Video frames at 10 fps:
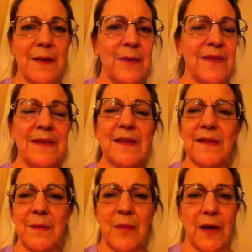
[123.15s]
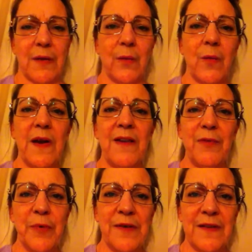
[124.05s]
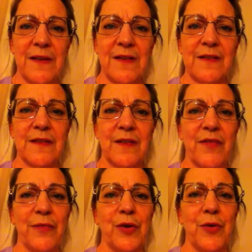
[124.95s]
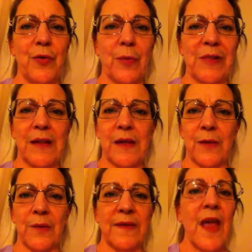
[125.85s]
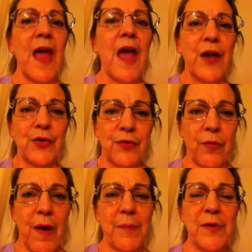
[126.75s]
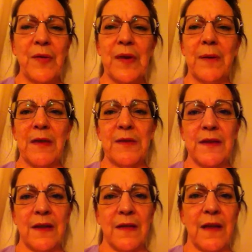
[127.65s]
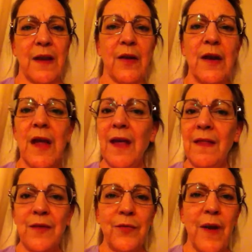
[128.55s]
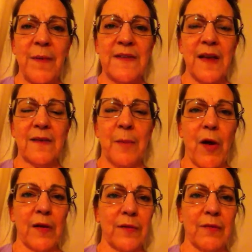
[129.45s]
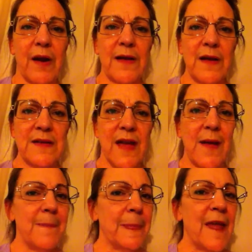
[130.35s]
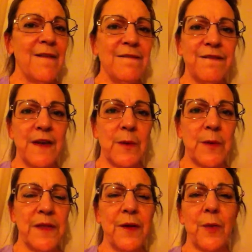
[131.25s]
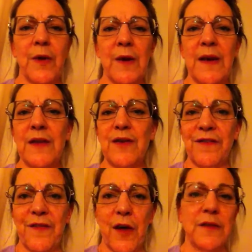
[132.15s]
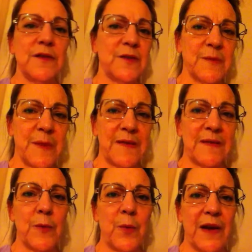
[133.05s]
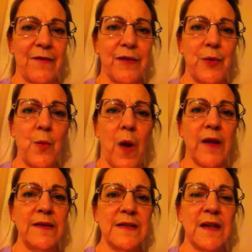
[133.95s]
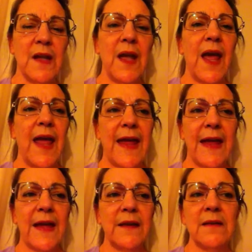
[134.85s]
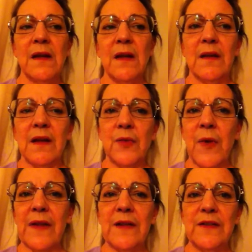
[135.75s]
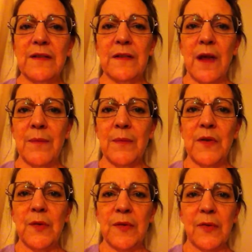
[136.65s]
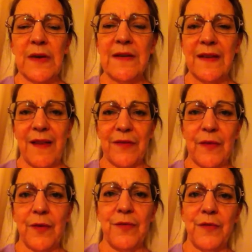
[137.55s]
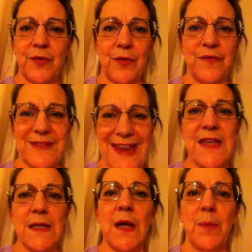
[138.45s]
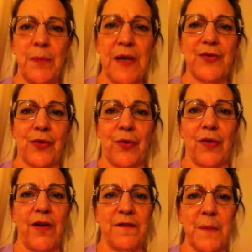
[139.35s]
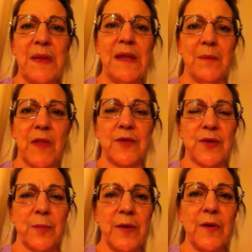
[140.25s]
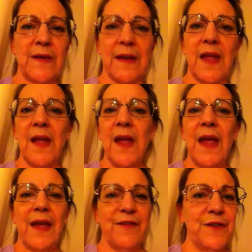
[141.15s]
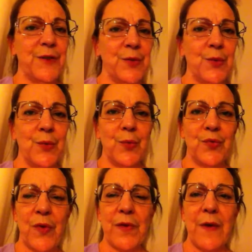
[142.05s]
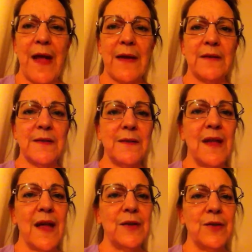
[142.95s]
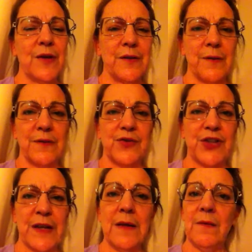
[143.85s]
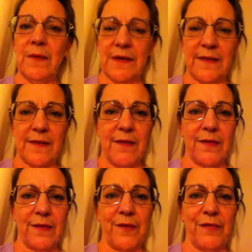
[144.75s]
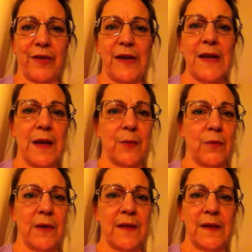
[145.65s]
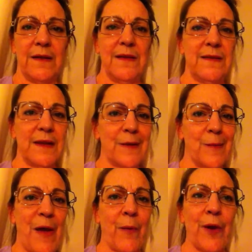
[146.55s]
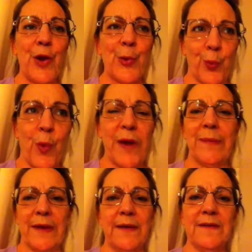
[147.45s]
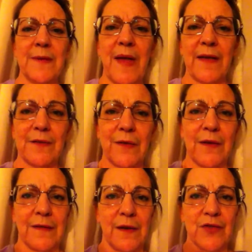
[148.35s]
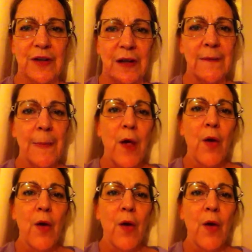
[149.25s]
Anyways, it doesn't matter. Whatever presentation software you normally use, drop your image in there, and then drop a text box right on top. Fiddle with your wording, your fonts, your spacing, whatever you want, and then quickly just do a screen save. So you've taken a picture of the meme that you're building. If you don't know how to do that, you can use Jing, which is also free and really easy. Take you about 1 minute to master this in Jing.